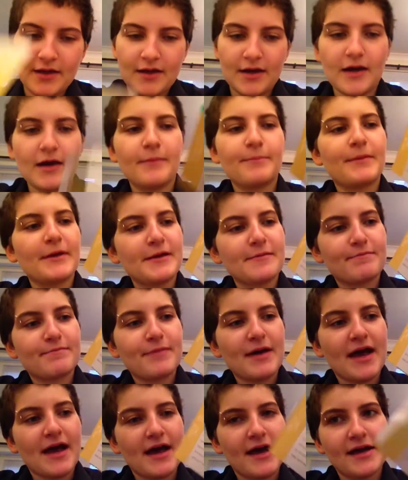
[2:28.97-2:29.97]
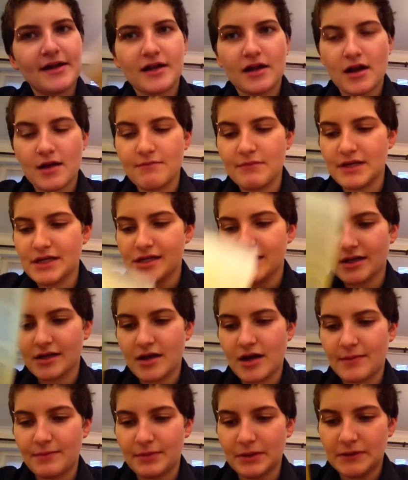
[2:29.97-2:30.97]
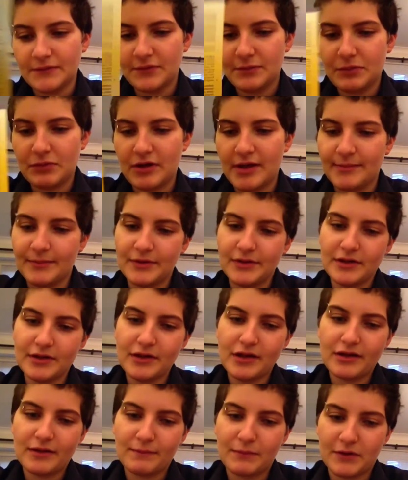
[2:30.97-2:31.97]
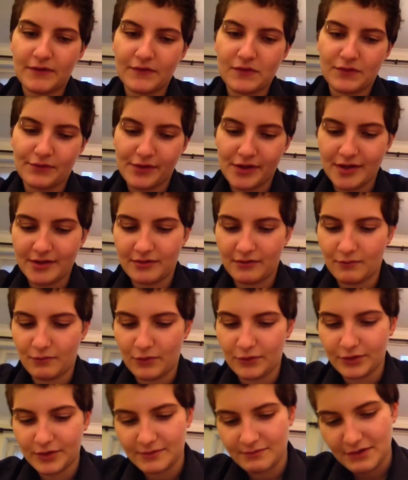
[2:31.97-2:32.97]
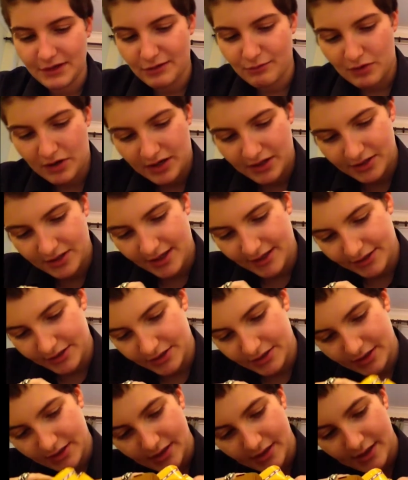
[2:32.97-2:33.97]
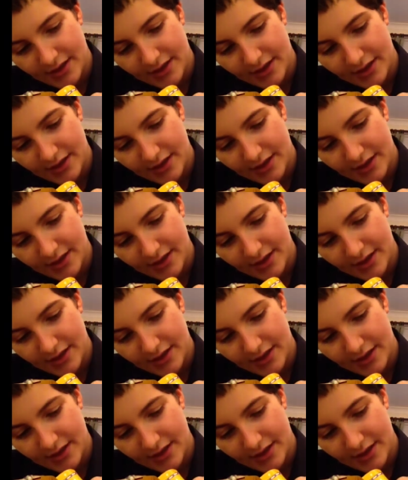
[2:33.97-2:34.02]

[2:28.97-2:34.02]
I've been bad and I missed a couple of appointments, but of course I didn't want to miss my injection.